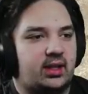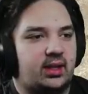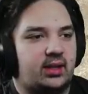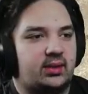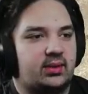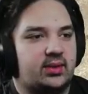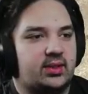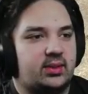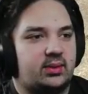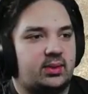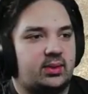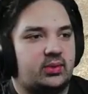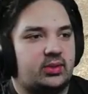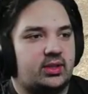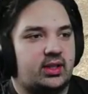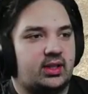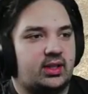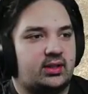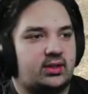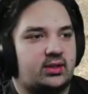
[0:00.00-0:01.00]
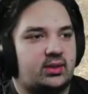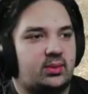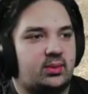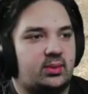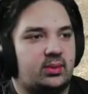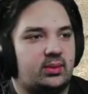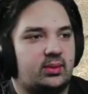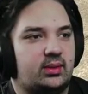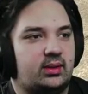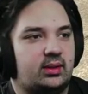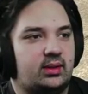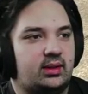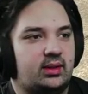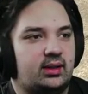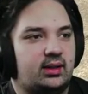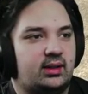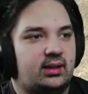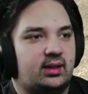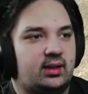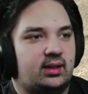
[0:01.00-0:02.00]
down, so he was kind of screwed.
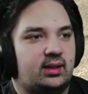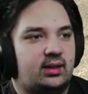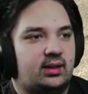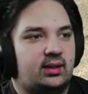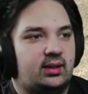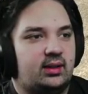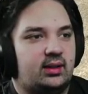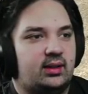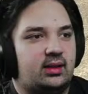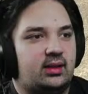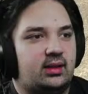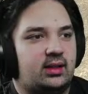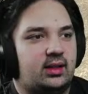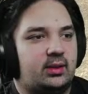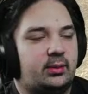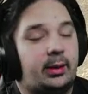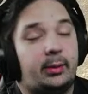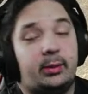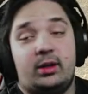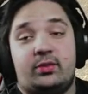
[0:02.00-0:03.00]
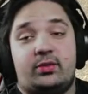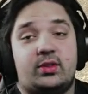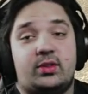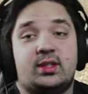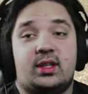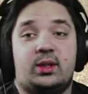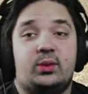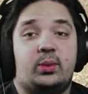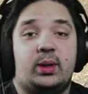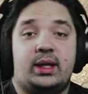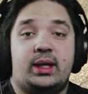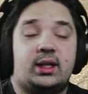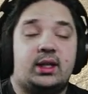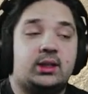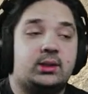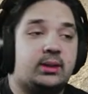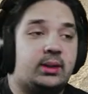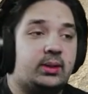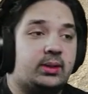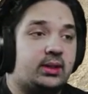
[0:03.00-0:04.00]
Um, I mean, if there's any way to
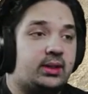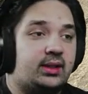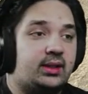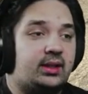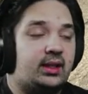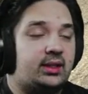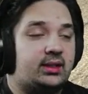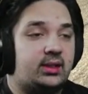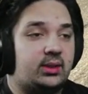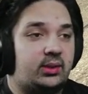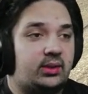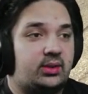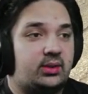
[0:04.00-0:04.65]
go out in the Daytona